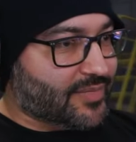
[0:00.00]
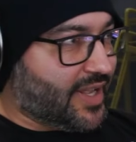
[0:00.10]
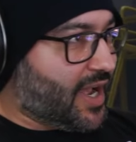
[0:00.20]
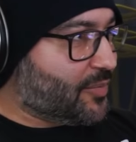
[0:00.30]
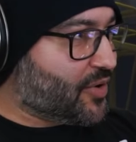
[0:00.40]

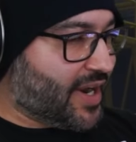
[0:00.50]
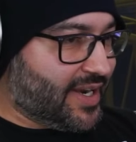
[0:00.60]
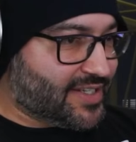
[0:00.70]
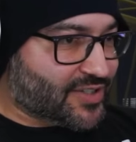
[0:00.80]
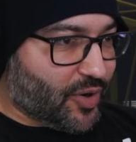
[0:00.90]
yeah, uh, I'm not getting
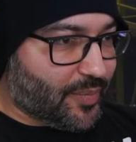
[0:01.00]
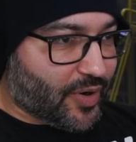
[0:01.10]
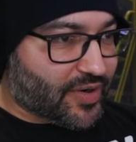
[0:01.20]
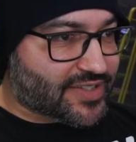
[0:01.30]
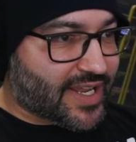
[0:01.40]
this combo
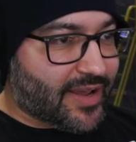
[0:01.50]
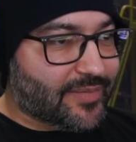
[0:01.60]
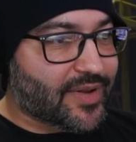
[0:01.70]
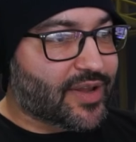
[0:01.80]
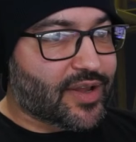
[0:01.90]
because they're
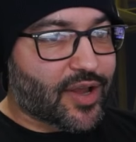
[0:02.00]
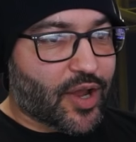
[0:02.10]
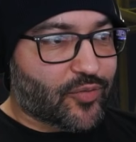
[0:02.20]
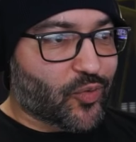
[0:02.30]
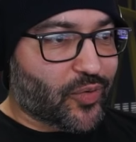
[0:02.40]

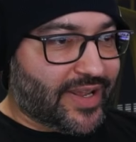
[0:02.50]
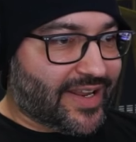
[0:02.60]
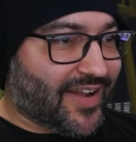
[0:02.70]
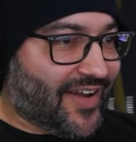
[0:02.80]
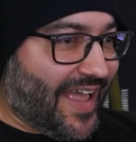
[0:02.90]
annoying
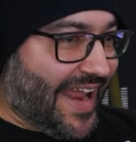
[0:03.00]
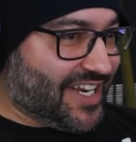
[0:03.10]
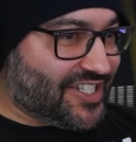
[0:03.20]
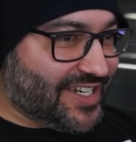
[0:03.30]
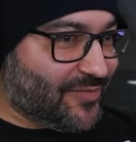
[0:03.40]
uh,
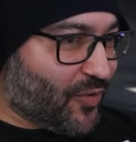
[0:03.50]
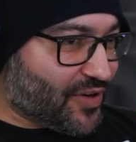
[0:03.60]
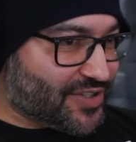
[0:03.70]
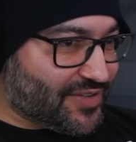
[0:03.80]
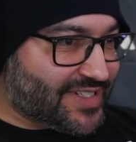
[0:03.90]
energy
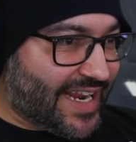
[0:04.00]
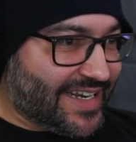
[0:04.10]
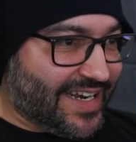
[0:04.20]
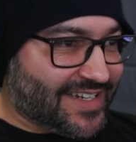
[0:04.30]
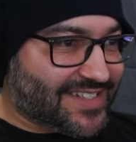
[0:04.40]
Roxxon
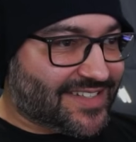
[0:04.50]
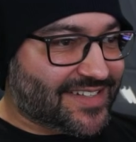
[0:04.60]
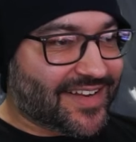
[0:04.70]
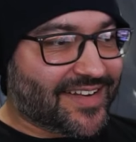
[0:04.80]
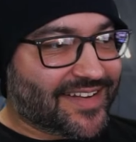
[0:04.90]
techniques.
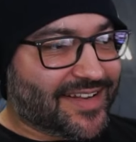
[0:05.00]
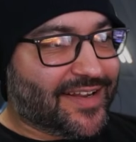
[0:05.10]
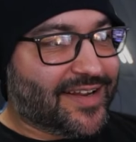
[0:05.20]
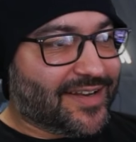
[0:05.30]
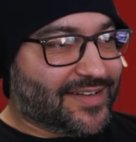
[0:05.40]

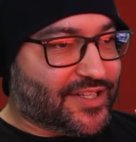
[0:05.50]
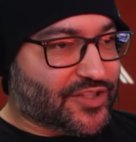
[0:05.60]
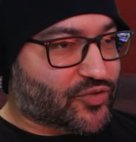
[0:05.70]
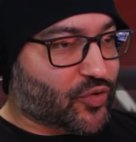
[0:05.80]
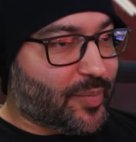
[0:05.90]

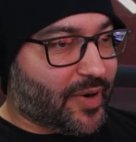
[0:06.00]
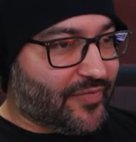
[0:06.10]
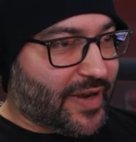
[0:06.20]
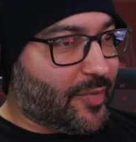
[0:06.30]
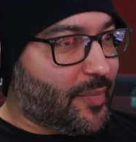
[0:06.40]
Destroy my
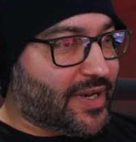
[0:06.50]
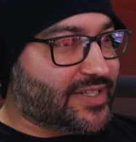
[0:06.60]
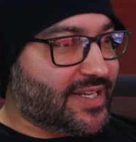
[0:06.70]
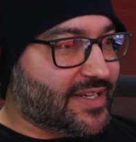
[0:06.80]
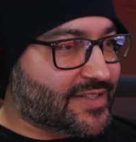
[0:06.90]
Venom
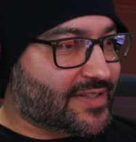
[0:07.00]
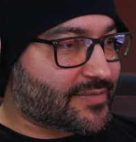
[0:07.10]
abilities.